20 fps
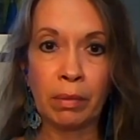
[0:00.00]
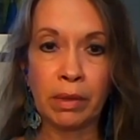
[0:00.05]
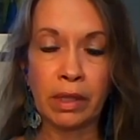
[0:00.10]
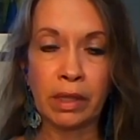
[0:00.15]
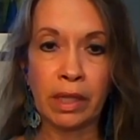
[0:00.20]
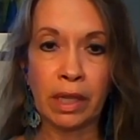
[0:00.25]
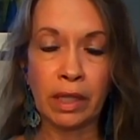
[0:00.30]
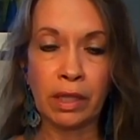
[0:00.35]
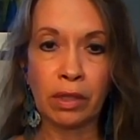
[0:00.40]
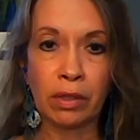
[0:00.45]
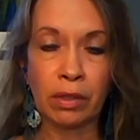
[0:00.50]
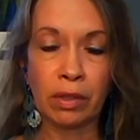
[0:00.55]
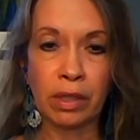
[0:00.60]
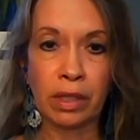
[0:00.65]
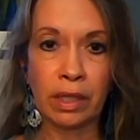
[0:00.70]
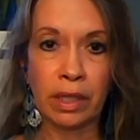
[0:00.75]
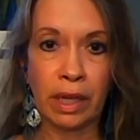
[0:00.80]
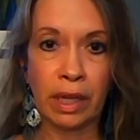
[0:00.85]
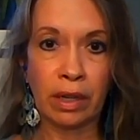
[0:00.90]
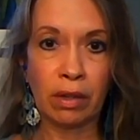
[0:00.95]
Central
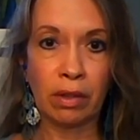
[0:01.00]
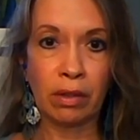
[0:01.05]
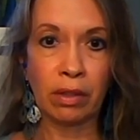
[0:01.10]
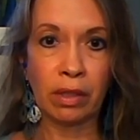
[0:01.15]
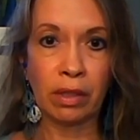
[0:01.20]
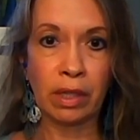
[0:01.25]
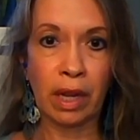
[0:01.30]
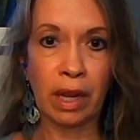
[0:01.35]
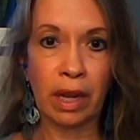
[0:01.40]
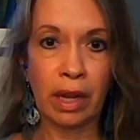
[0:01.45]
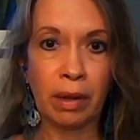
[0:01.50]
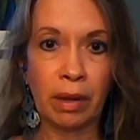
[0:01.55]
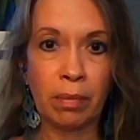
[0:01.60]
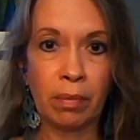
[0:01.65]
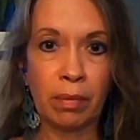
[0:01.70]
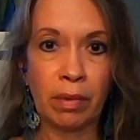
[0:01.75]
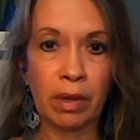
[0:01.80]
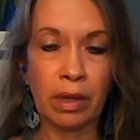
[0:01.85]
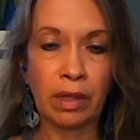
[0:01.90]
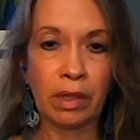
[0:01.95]
Standard
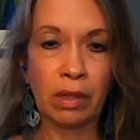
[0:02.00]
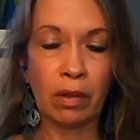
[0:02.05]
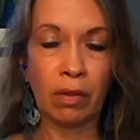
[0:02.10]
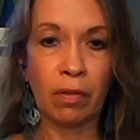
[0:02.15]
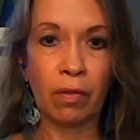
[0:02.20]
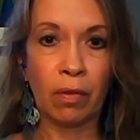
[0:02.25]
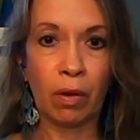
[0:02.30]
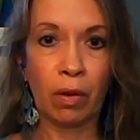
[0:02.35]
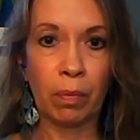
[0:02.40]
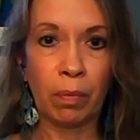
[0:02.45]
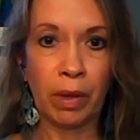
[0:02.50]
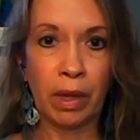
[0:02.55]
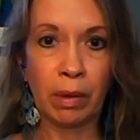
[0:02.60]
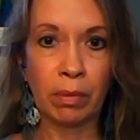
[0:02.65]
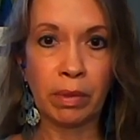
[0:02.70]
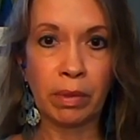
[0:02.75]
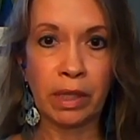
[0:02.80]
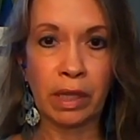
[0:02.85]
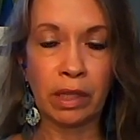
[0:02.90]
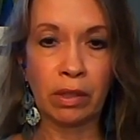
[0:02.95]
Time until 4 p.m.
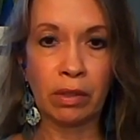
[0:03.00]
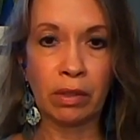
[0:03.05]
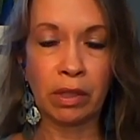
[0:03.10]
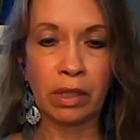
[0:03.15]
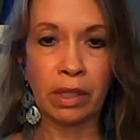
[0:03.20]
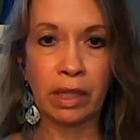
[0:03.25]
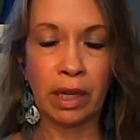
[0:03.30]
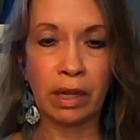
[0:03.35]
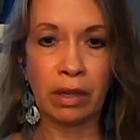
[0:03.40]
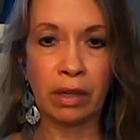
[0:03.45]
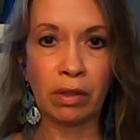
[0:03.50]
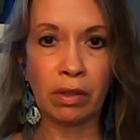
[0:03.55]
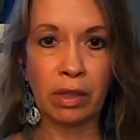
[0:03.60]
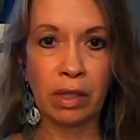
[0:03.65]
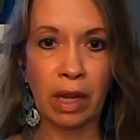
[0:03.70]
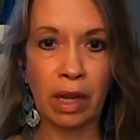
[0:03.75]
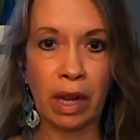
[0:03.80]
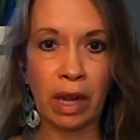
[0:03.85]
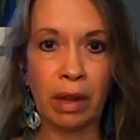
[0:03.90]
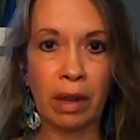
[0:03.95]
Central Standard
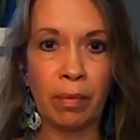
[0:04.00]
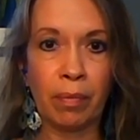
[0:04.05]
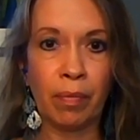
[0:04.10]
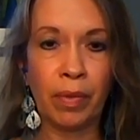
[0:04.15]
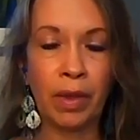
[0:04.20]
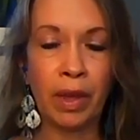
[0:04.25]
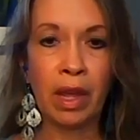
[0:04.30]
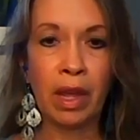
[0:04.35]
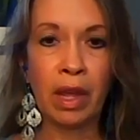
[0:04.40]
Time.